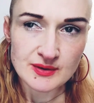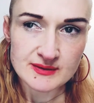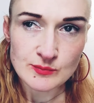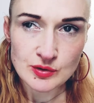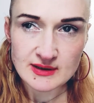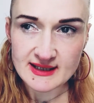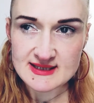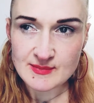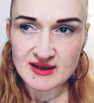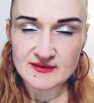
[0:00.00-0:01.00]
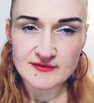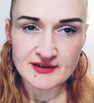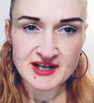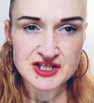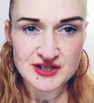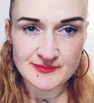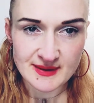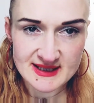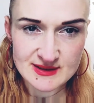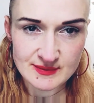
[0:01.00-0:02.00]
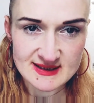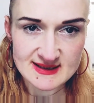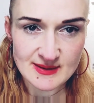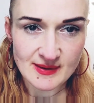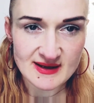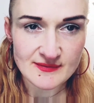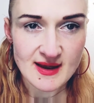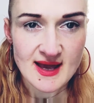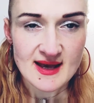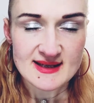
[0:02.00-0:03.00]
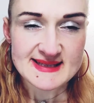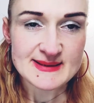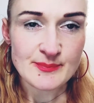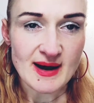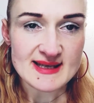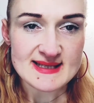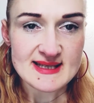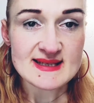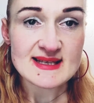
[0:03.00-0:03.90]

but more like some kind of freshy mixed with some kind of spices.